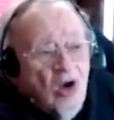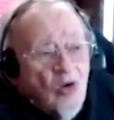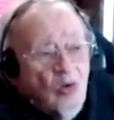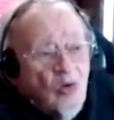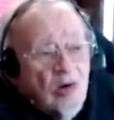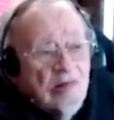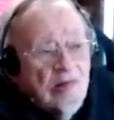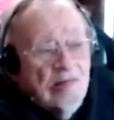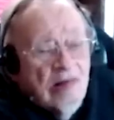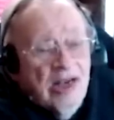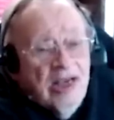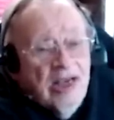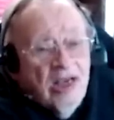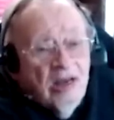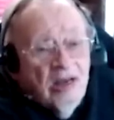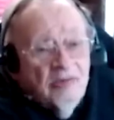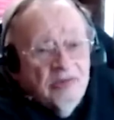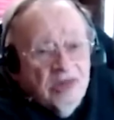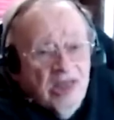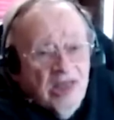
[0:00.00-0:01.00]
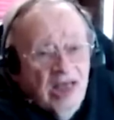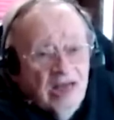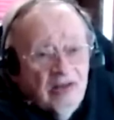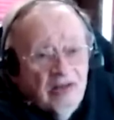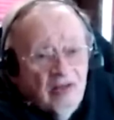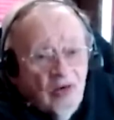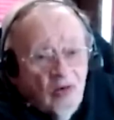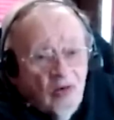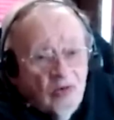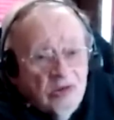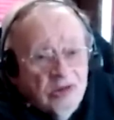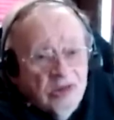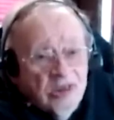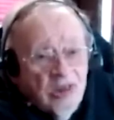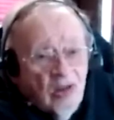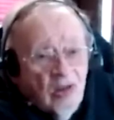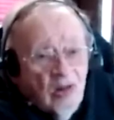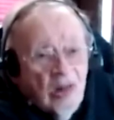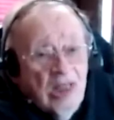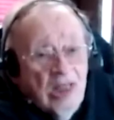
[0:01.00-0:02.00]
When Ray comes out of the
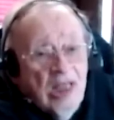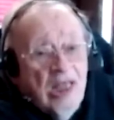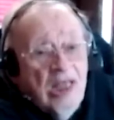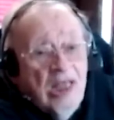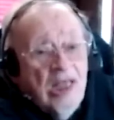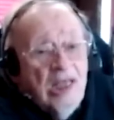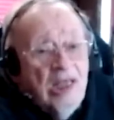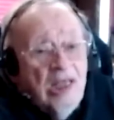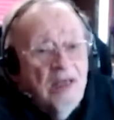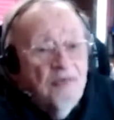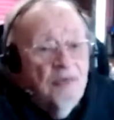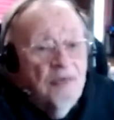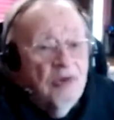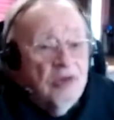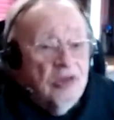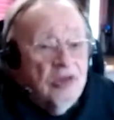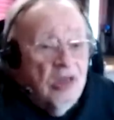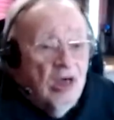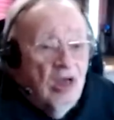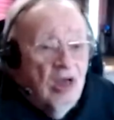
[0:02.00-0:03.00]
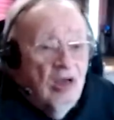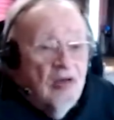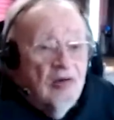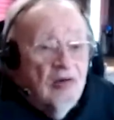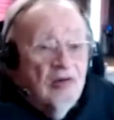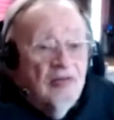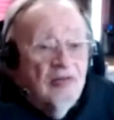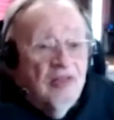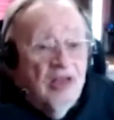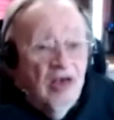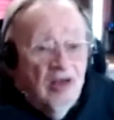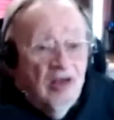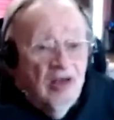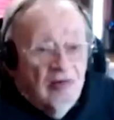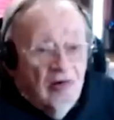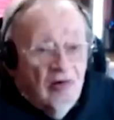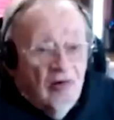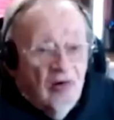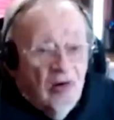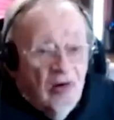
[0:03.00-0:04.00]
hotel, he puts it under the
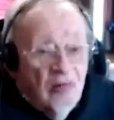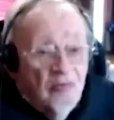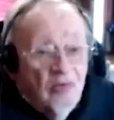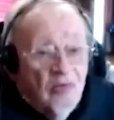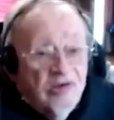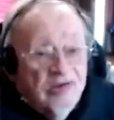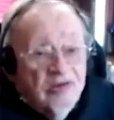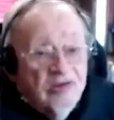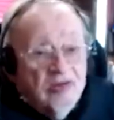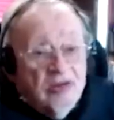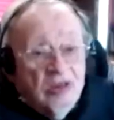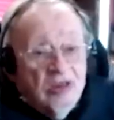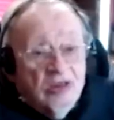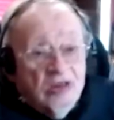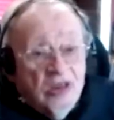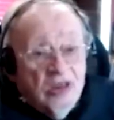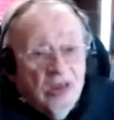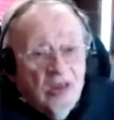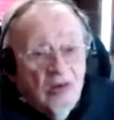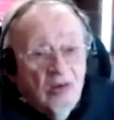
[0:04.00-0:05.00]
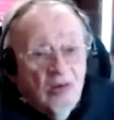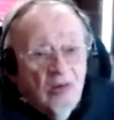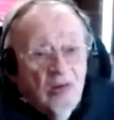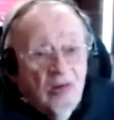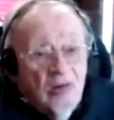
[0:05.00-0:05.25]
other, which is the signal.